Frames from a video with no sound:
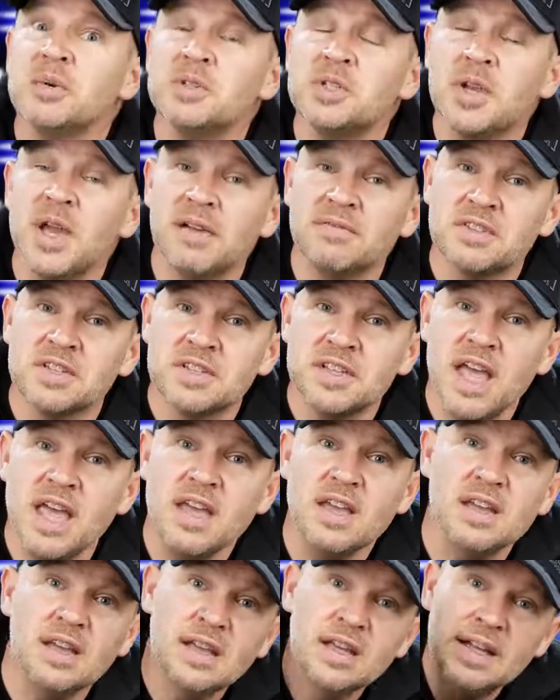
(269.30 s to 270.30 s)
what you have to
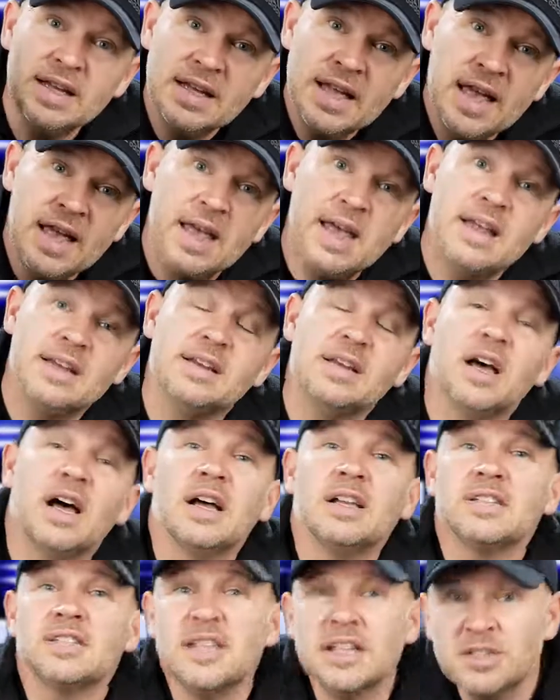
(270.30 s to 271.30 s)
say,
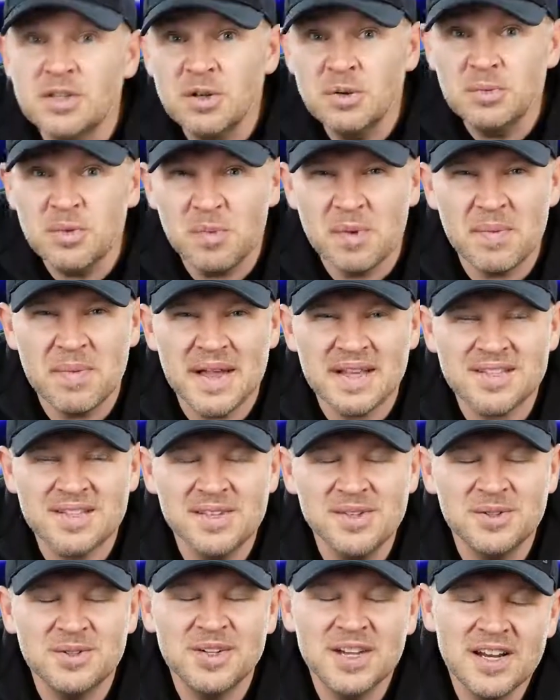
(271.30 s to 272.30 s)
and stay tuned. We'll be back
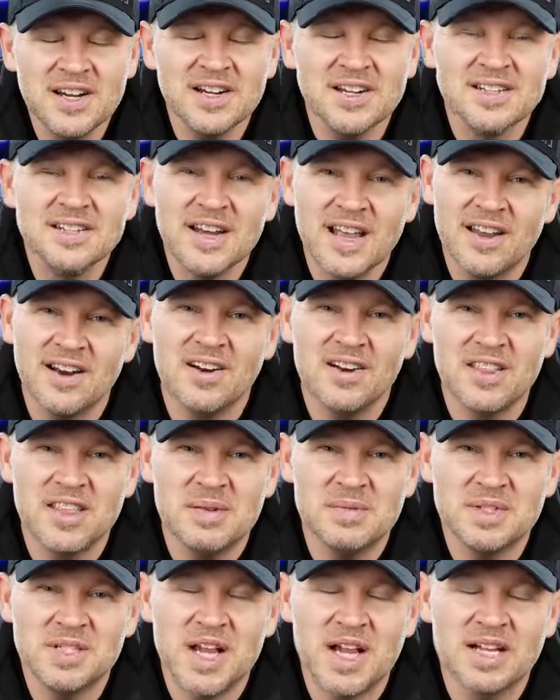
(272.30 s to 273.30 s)
soon here at
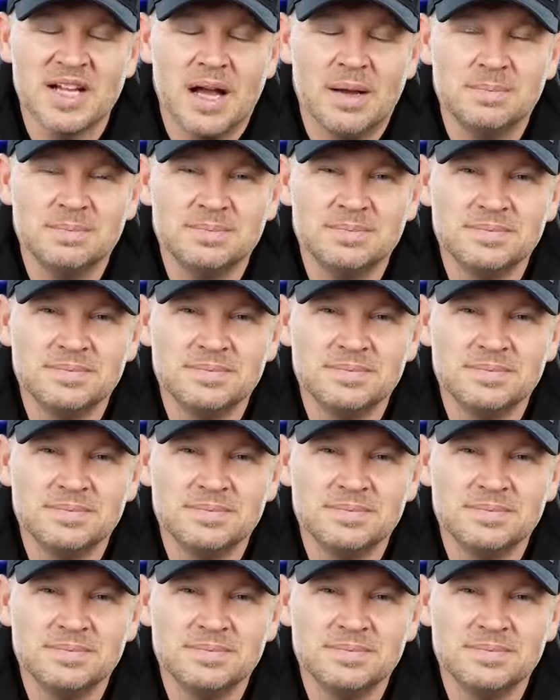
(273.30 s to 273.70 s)
artoftheimage.com.